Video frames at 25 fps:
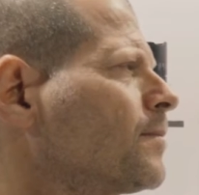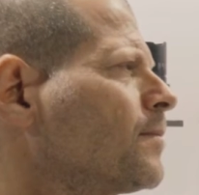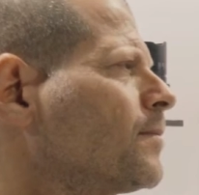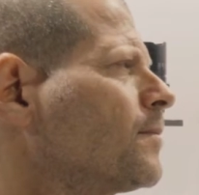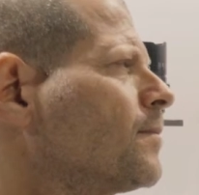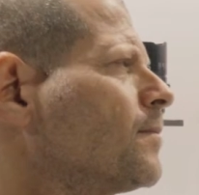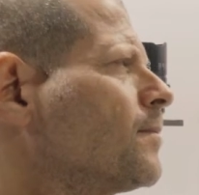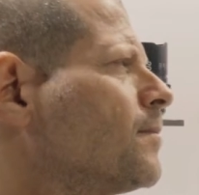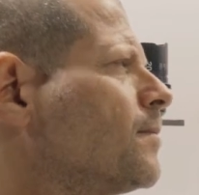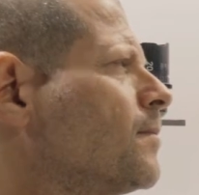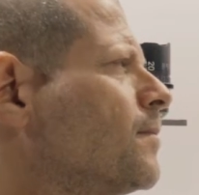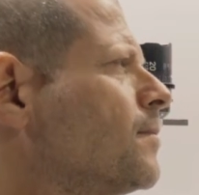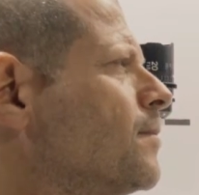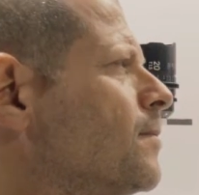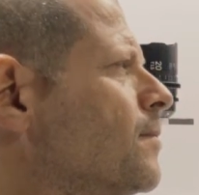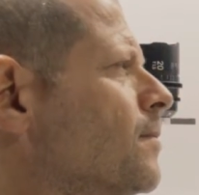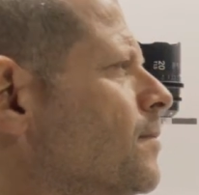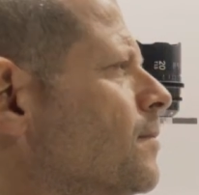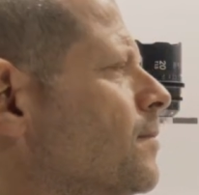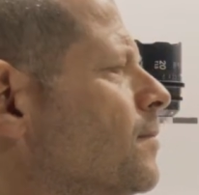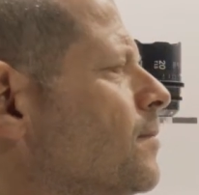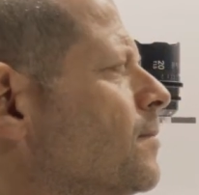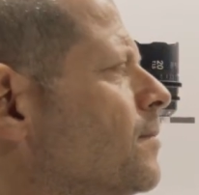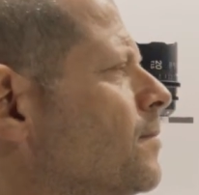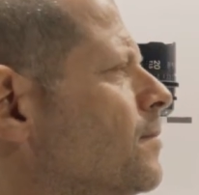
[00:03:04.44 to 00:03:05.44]

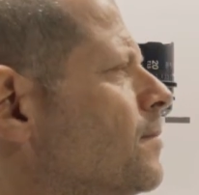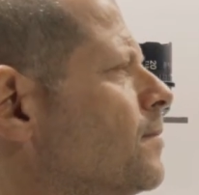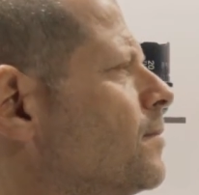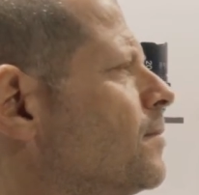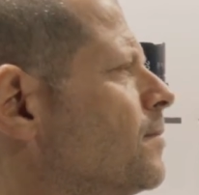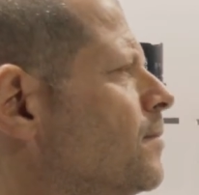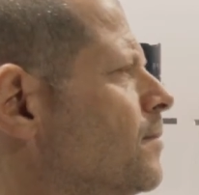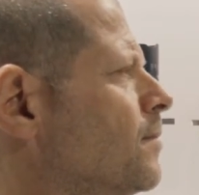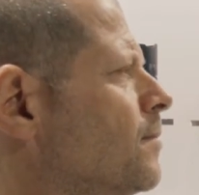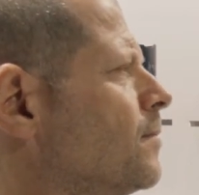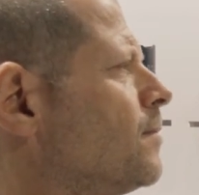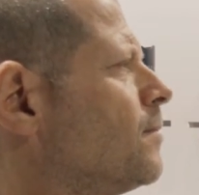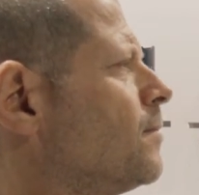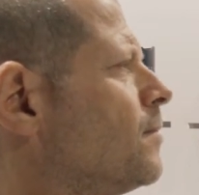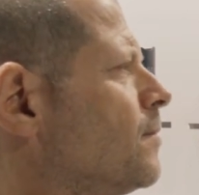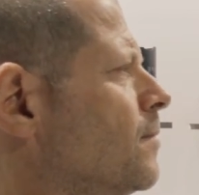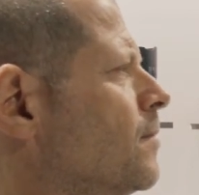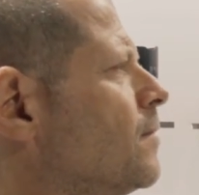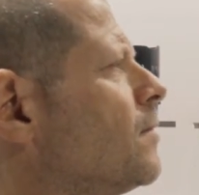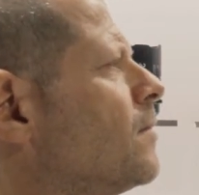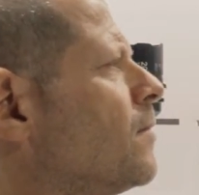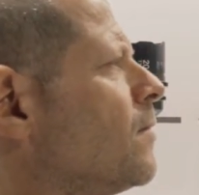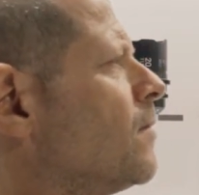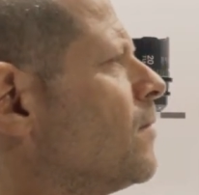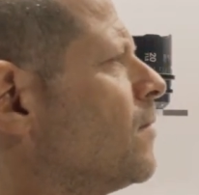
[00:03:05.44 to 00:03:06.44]

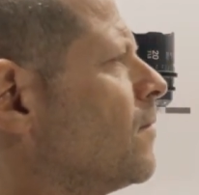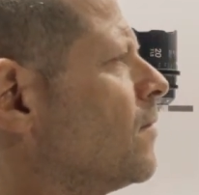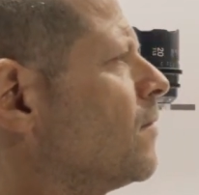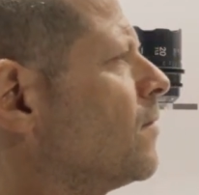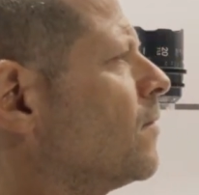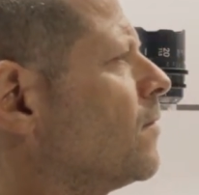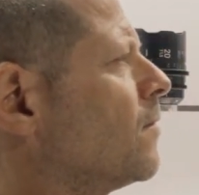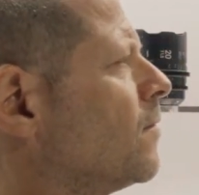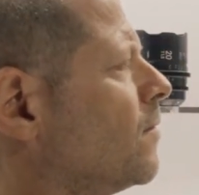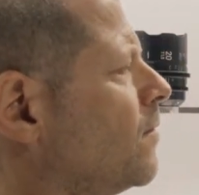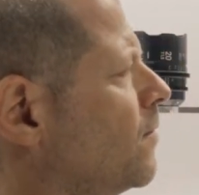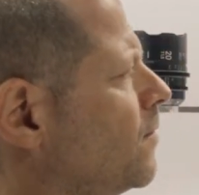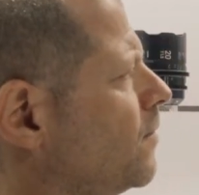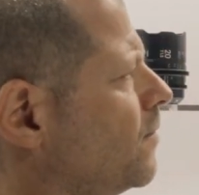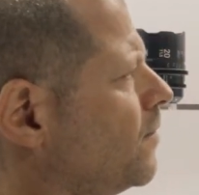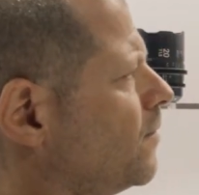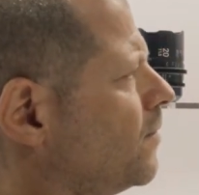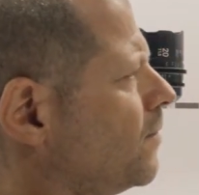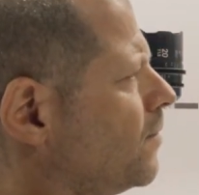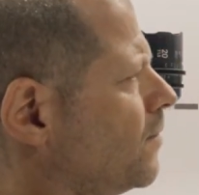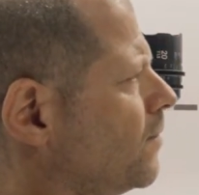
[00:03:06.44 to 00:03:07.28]
The person shown says nothing.